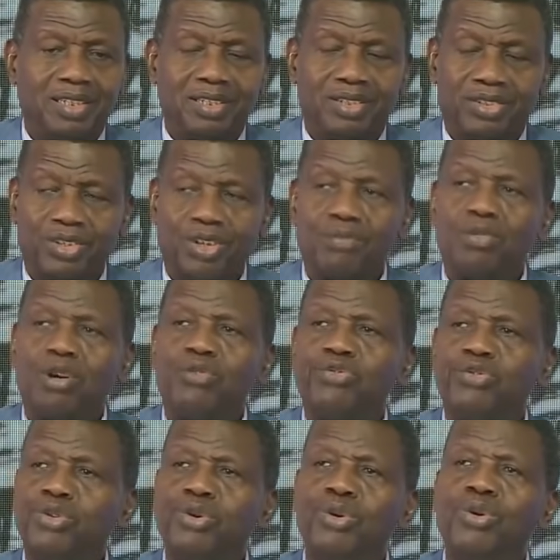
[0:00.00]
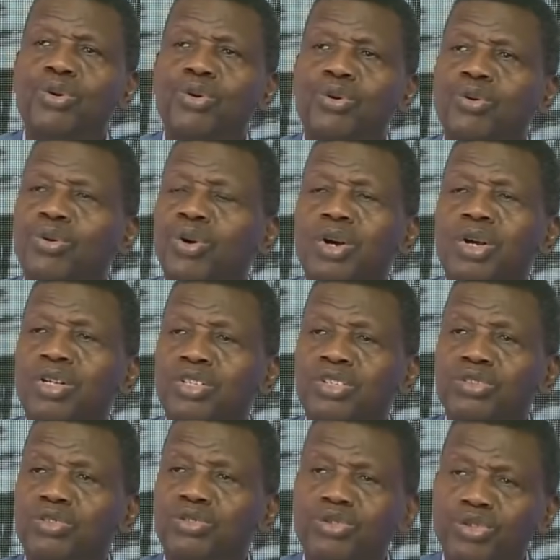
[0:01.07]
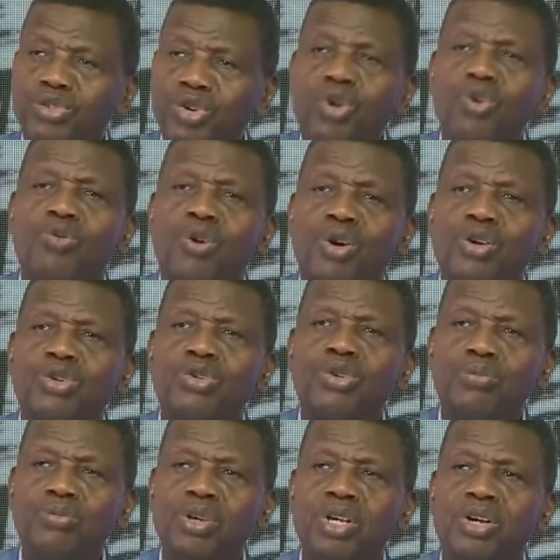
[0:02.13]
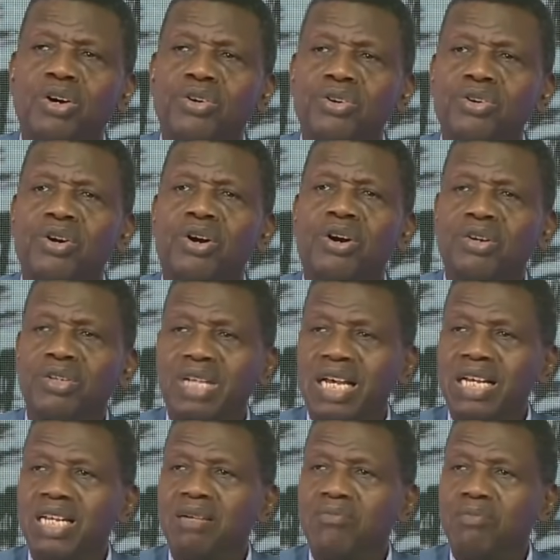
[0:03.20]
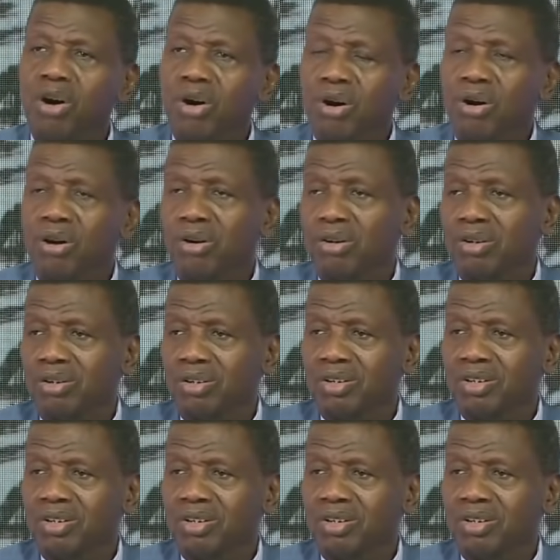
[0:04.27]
Some of you, you don't want to be on drugs anymore.